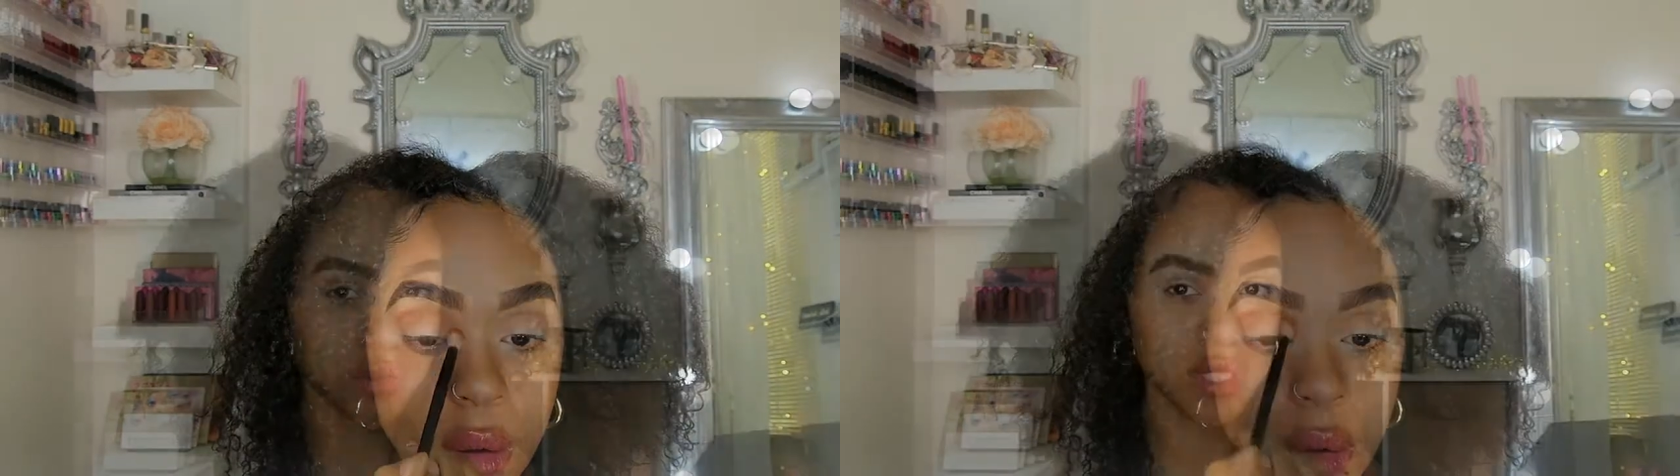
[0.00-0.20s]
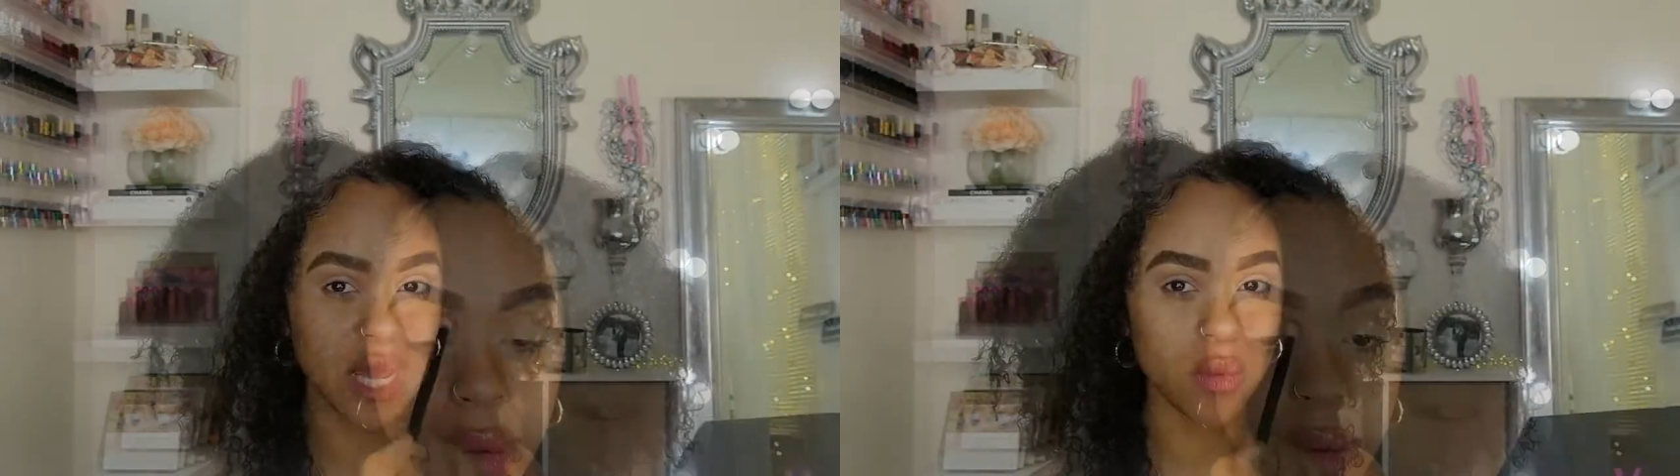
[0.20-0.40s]

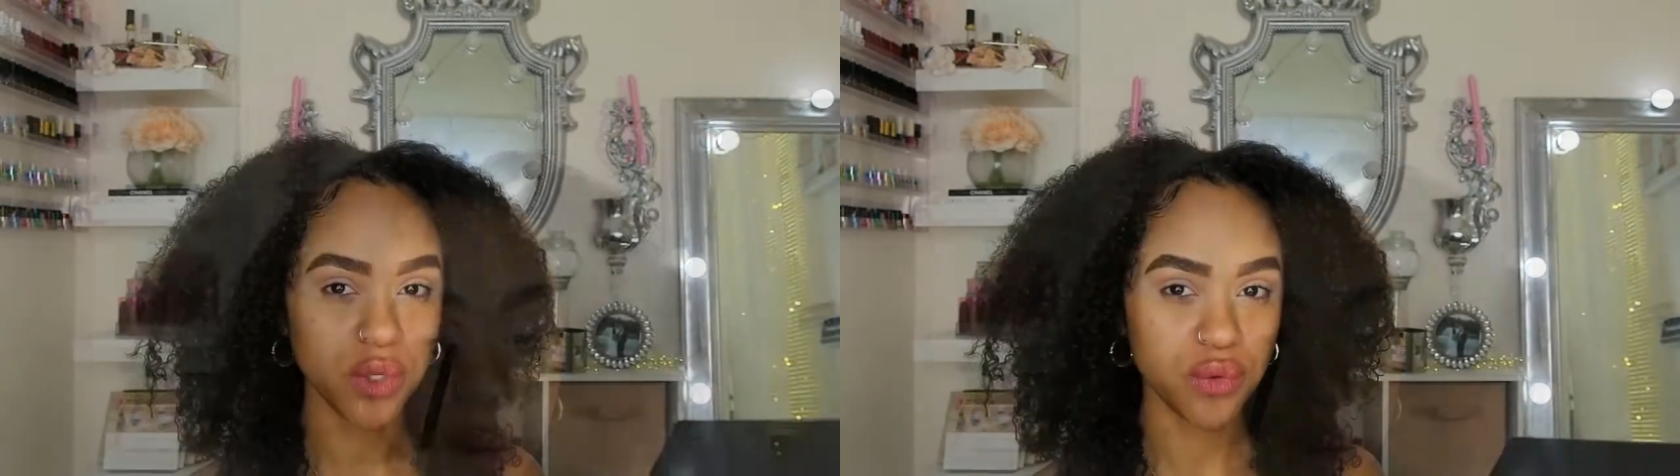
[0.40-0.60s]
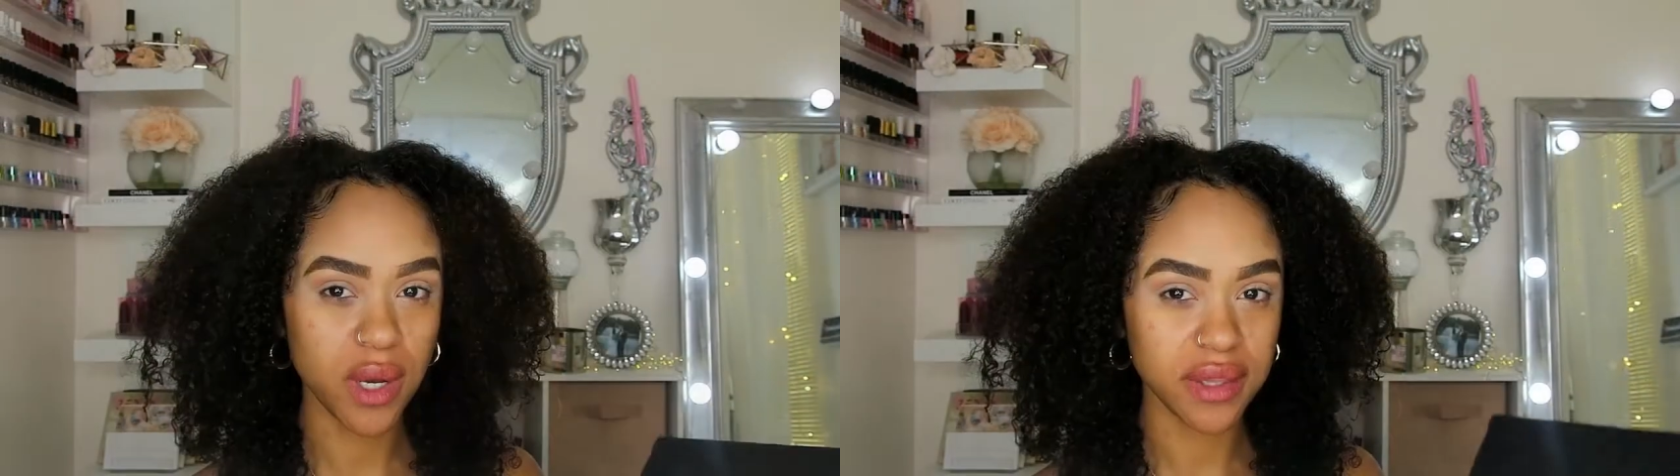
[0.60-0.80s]
Now
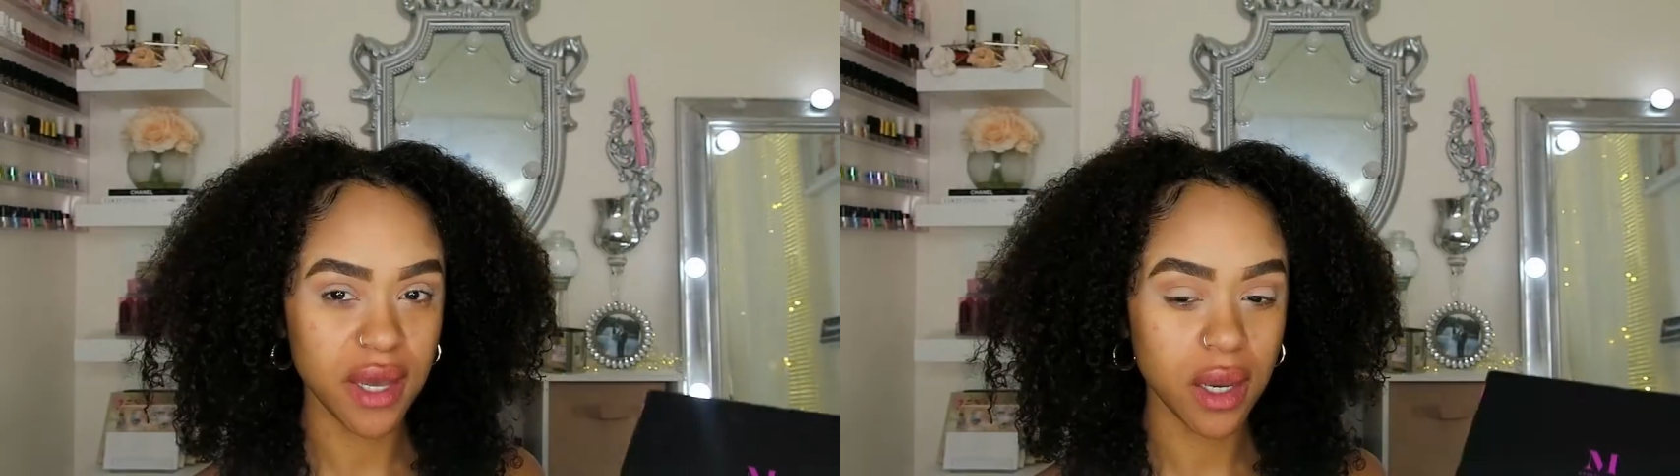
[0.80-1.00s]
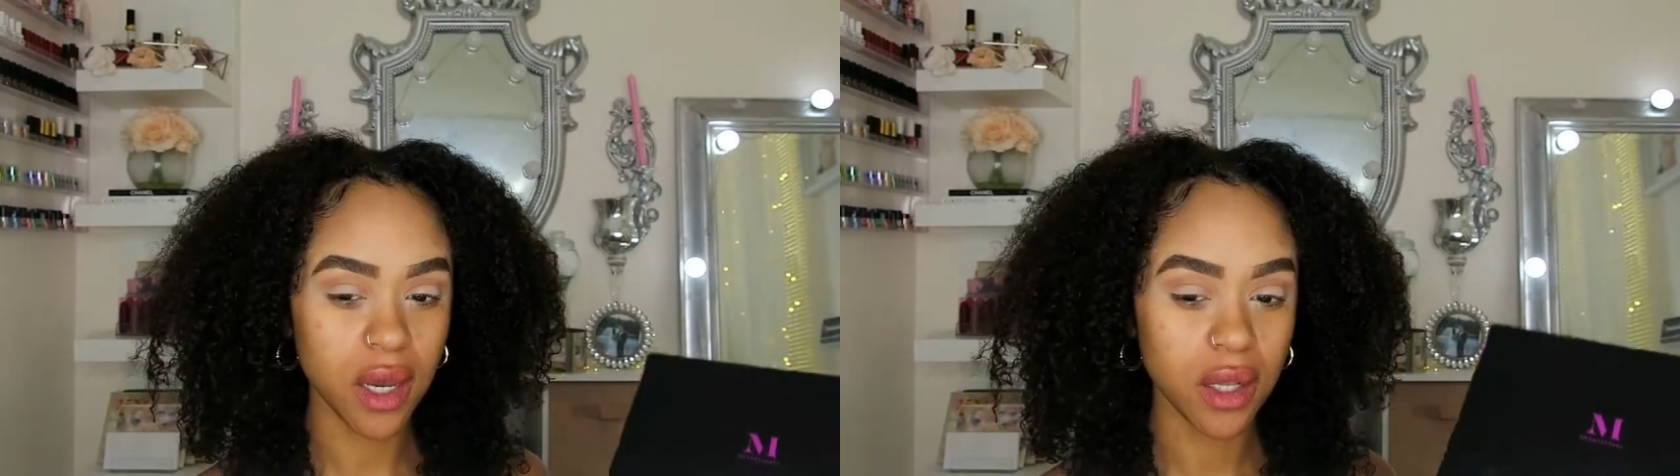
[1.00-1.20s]
when you got
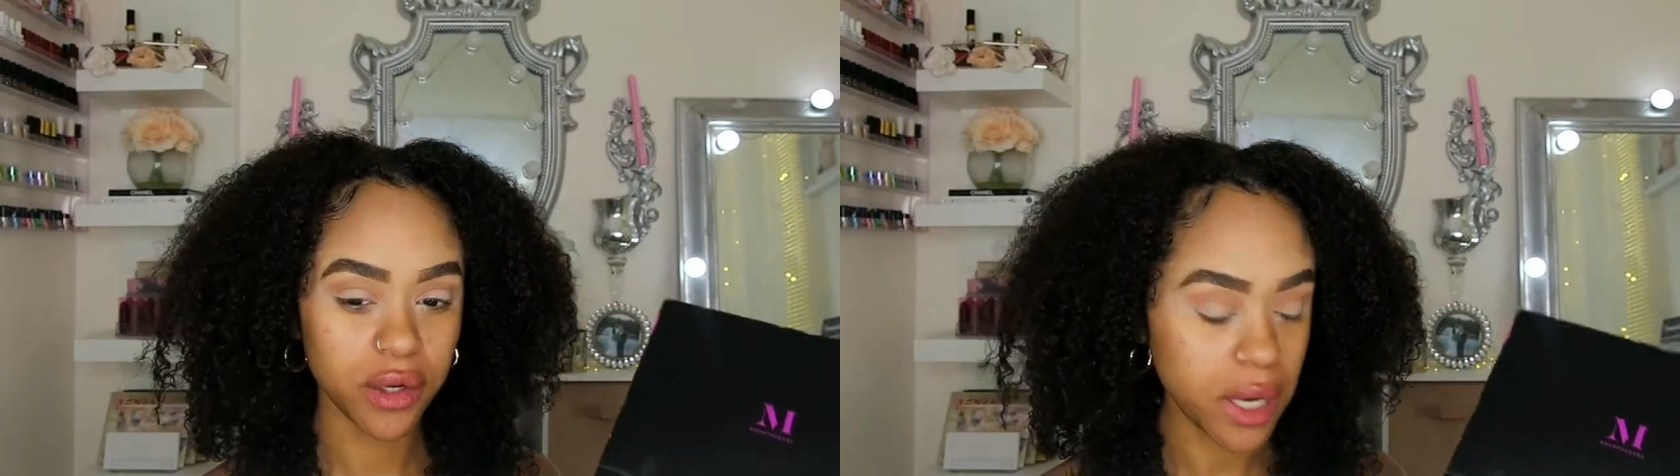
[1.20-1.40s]
that color,